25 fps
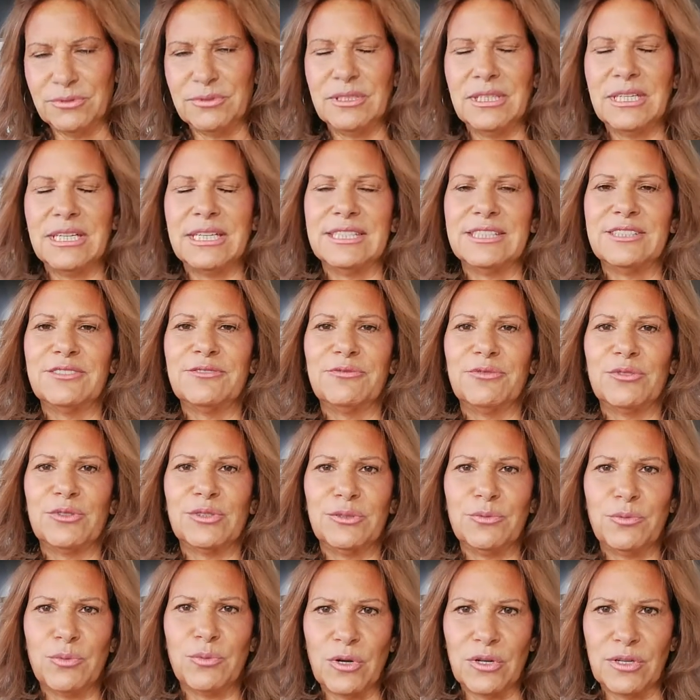as for the
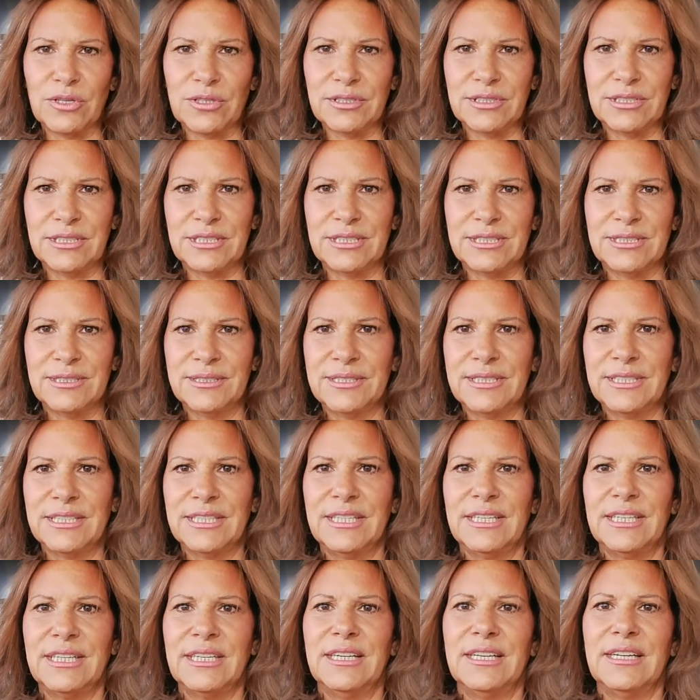world.
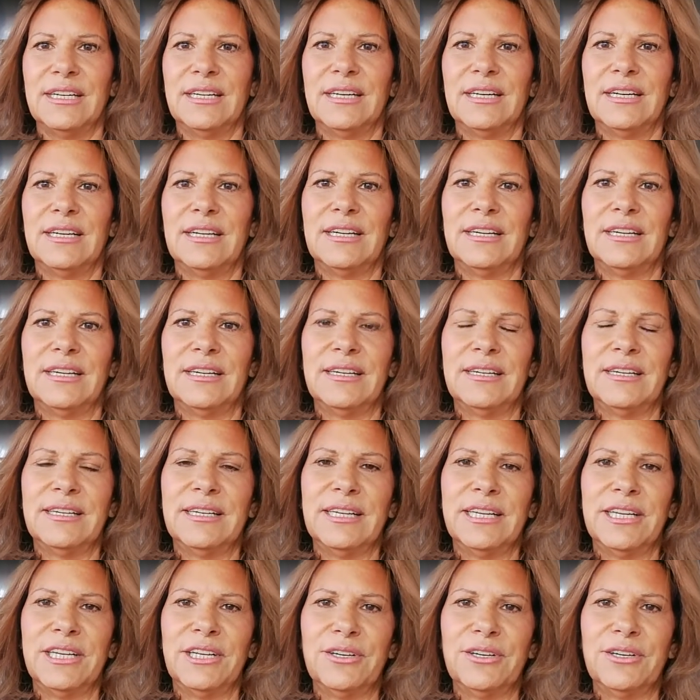You